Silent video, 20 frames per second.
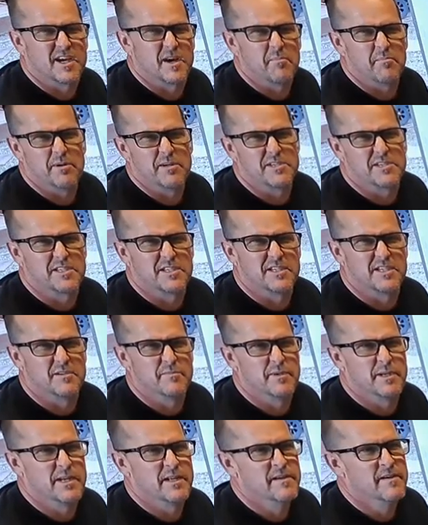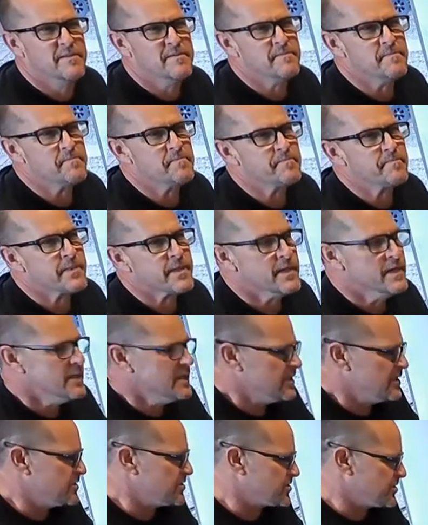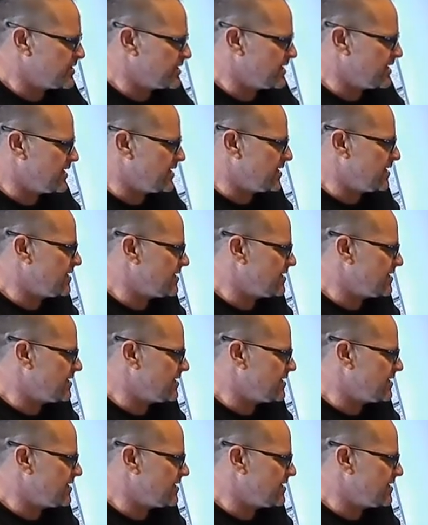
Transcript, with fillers: cumbersome. And, and so they